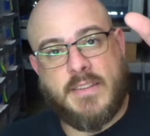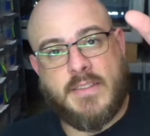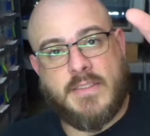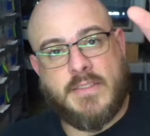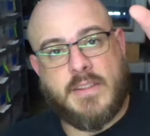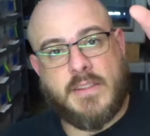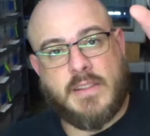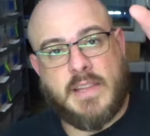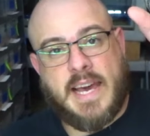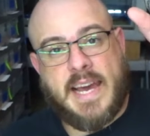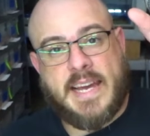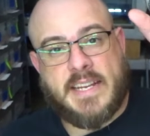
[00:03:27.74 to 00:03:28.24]

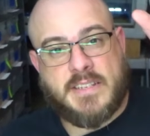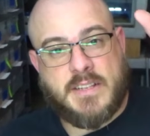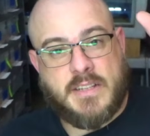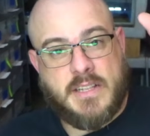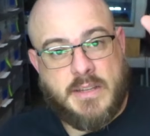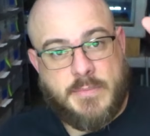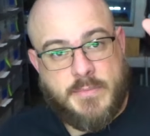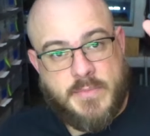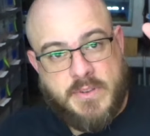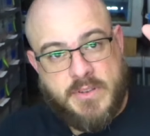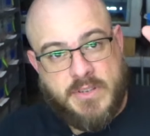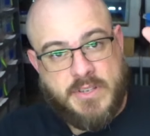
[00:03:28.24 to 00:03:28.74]
The last
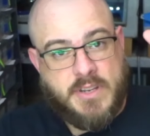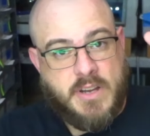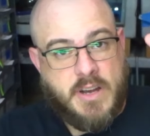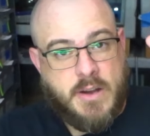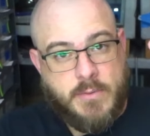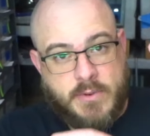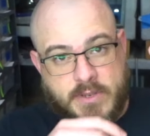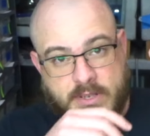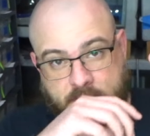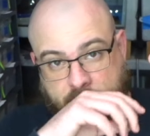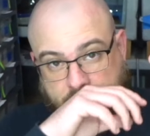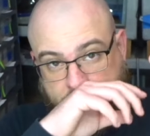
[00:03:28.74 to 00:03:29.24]
clip you saw
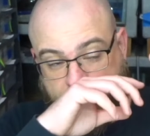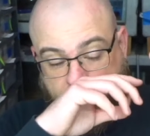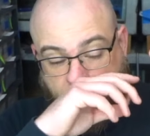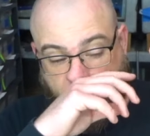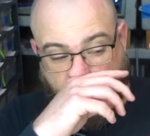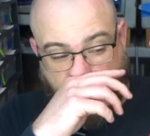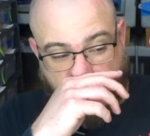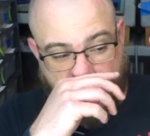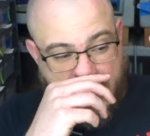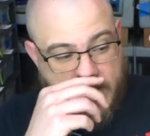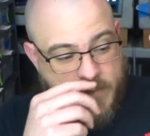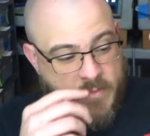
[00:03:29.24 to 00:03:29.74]
was an
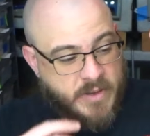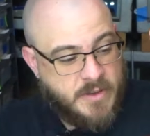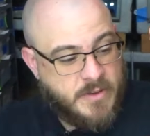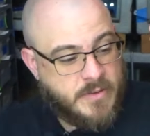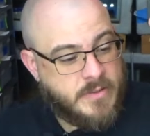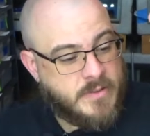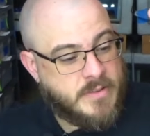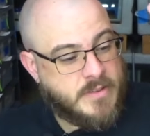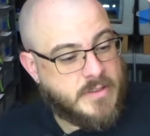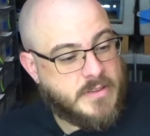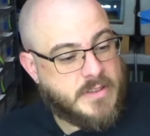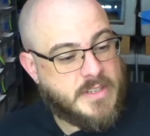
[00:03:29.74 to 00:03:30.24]
adult female.